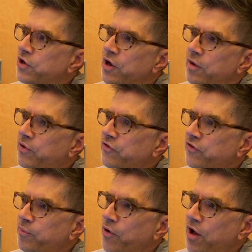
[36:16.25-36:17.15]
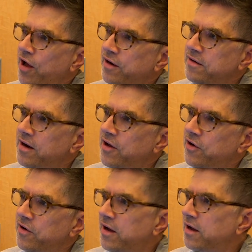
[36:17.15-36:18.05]
push to prod,
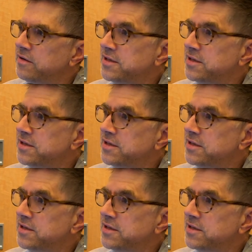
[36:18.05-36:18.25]
send